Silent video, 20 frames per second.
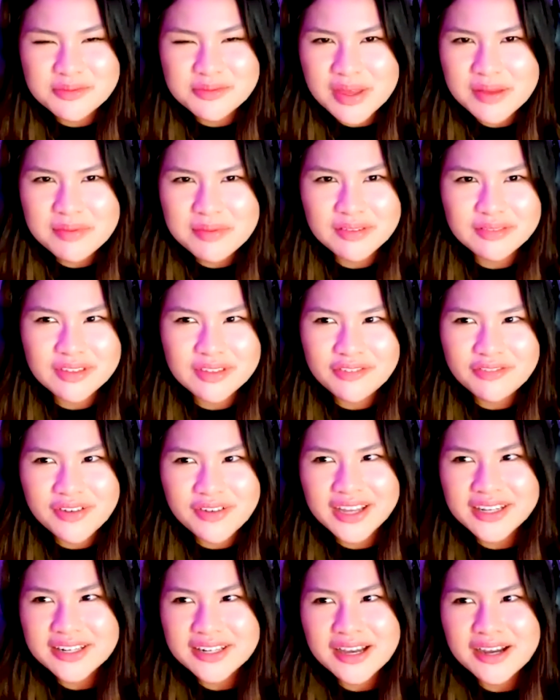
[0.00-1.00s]
Maybe if they
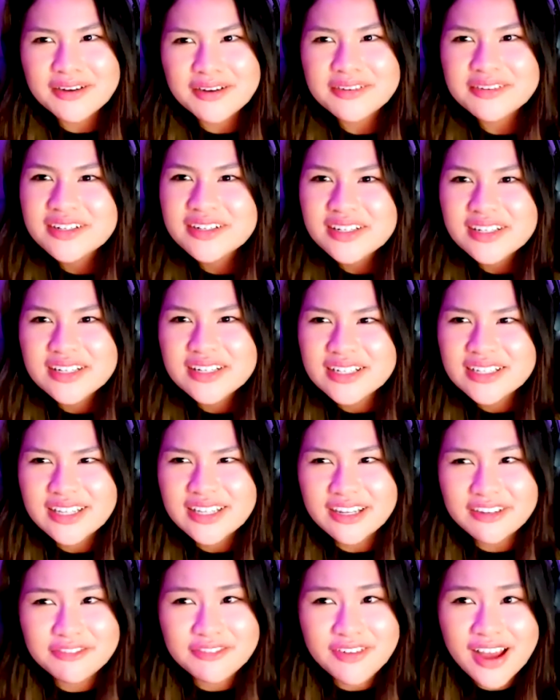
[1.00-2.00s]
find out
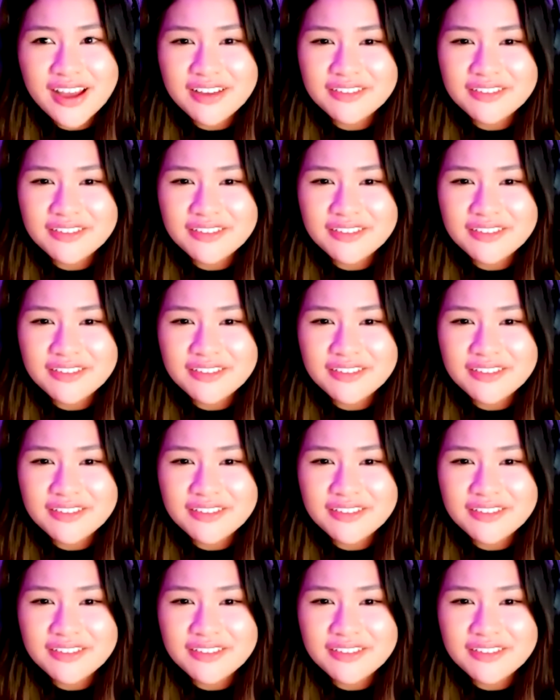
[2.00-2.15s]
like 5